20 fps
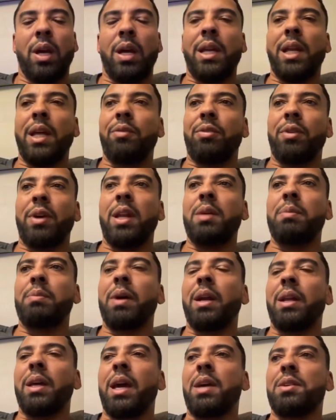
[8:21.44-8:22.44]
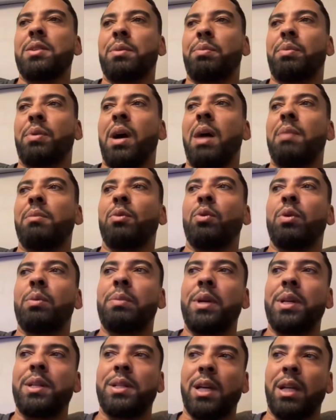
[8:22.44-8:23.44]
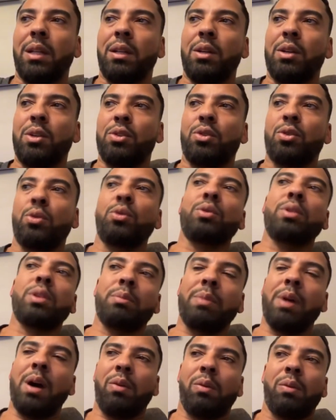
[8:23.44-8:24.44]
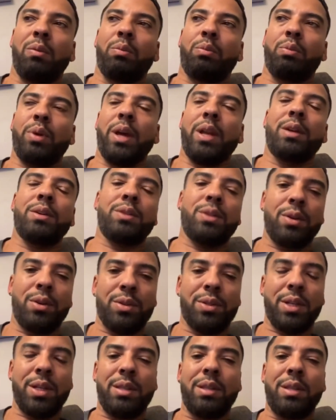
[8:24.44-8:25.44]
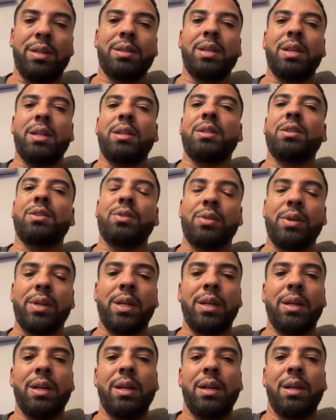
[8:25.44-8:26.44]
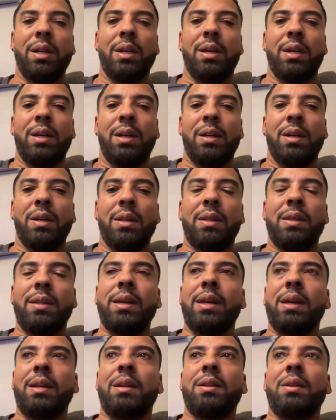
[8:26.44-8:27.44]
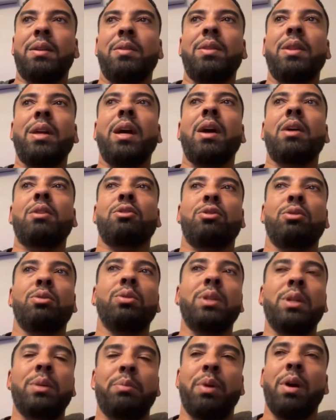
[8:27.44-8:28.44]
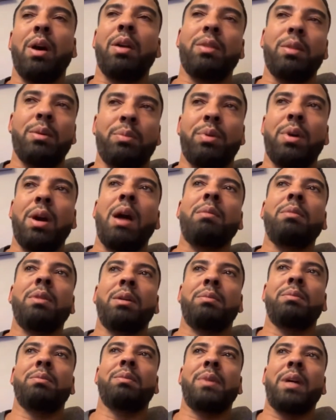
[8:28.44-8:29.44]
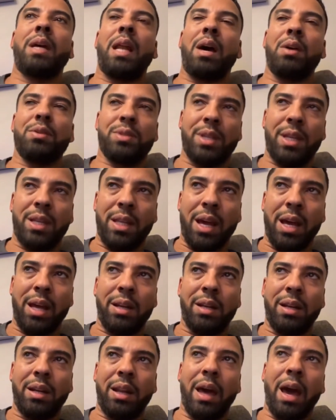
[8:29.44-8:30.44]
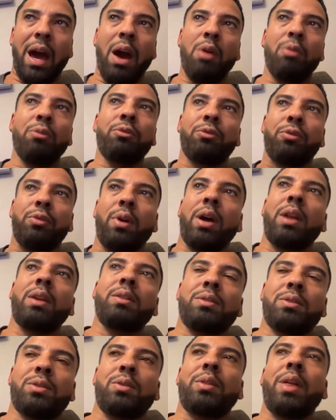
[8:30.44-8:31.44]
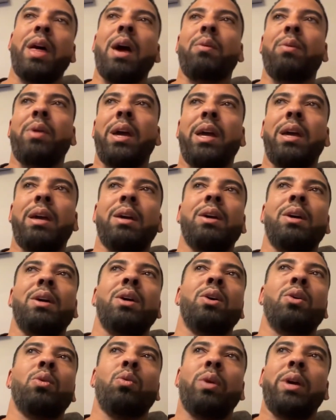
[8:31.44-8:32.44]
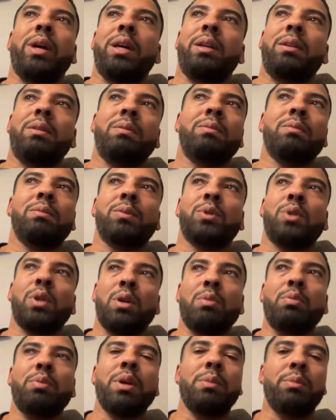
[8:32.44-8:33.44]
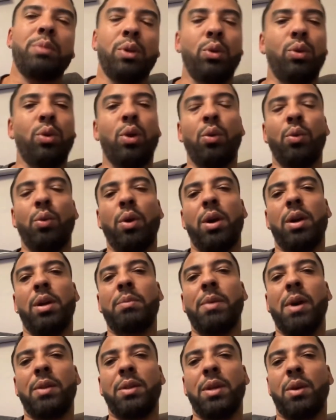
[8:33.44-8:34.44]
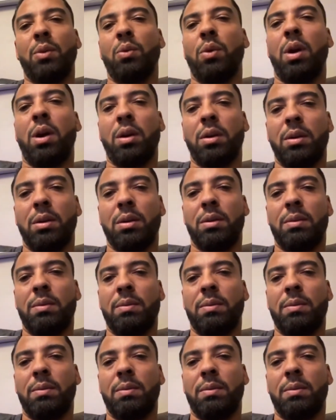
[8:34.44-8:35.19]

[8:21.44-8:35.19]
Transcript: And if anybody has a problem with me telling the truth about predators in this industry, then they are truly part of the problem. And I'll say that out front, so that way when certain people who are worried about their work